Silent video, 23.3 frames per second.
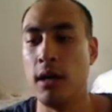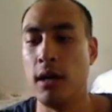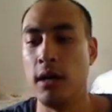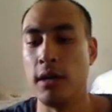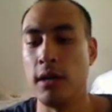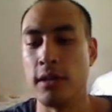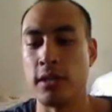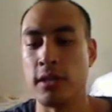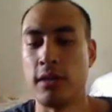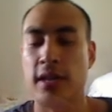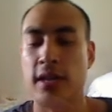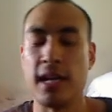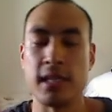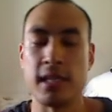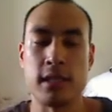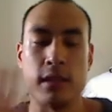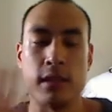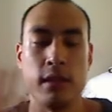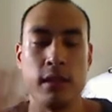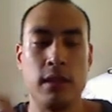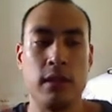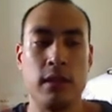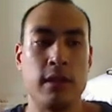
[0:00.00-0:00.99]
So that's a
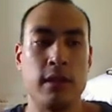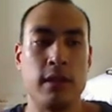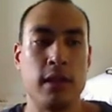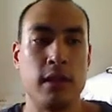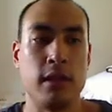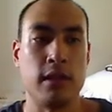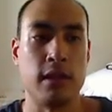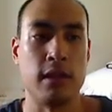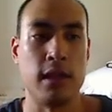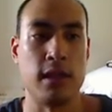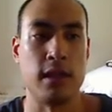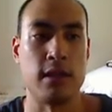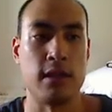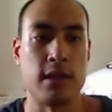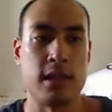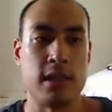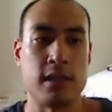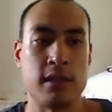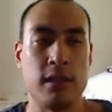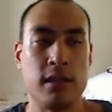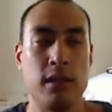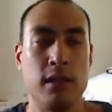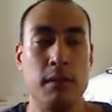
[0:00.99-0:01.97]
little thing
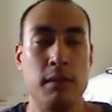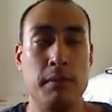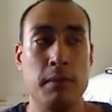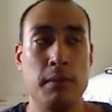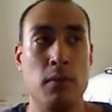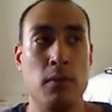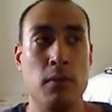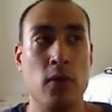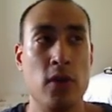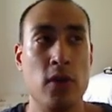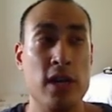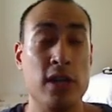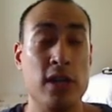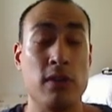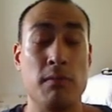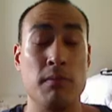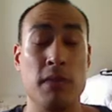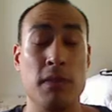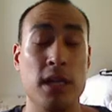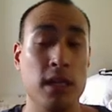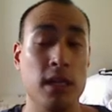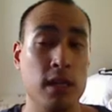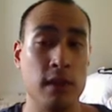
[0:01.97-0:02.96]
that's a little bit more
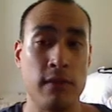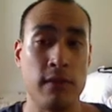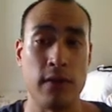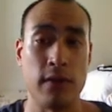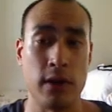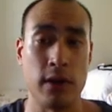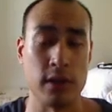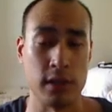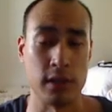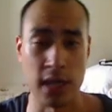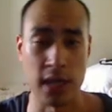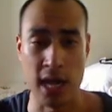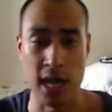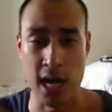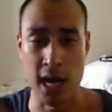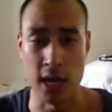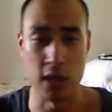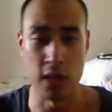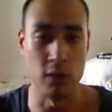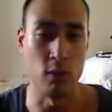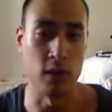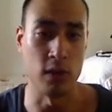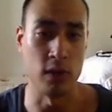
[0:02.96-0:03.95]
intermediate as far as like how
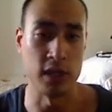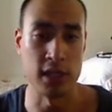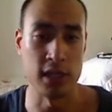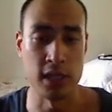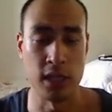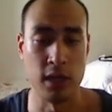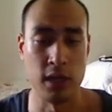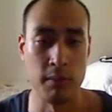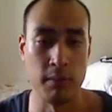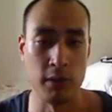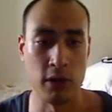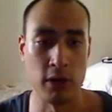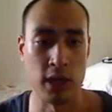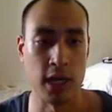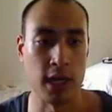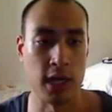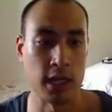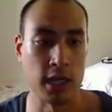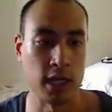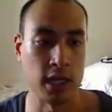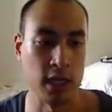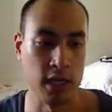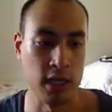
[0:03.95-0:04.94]
you want to set up your
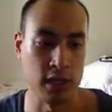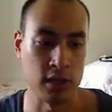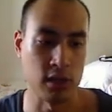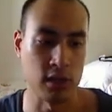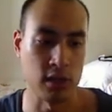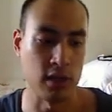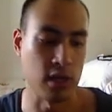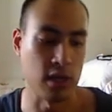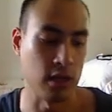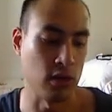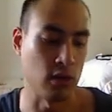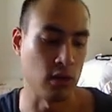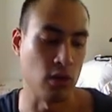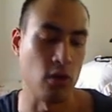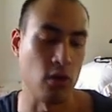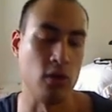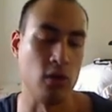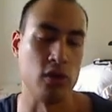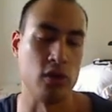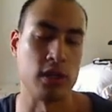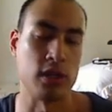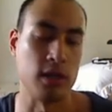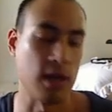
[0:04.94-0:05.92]
hotkeys so that you're
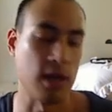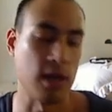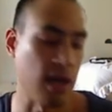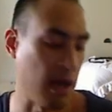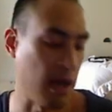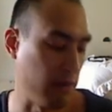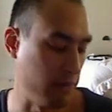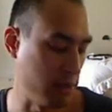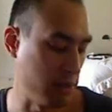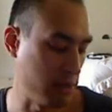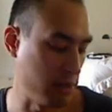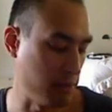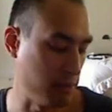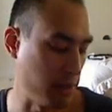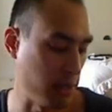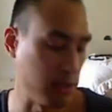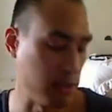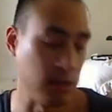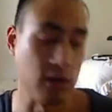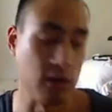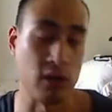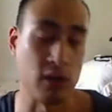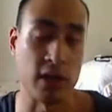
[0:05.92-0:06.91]
always going to have the spells
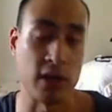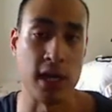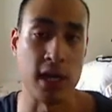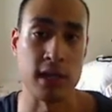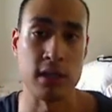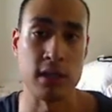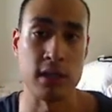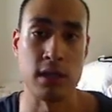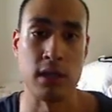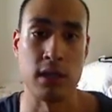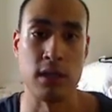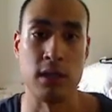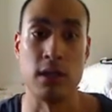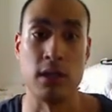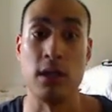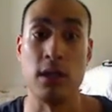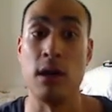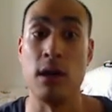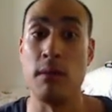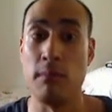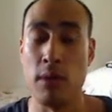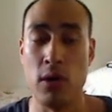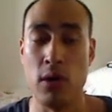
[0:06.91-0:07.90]
that you're casting
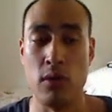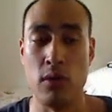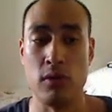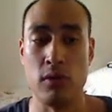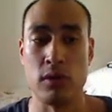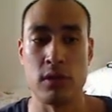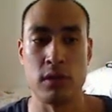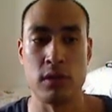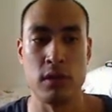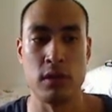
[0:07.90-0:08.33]
the most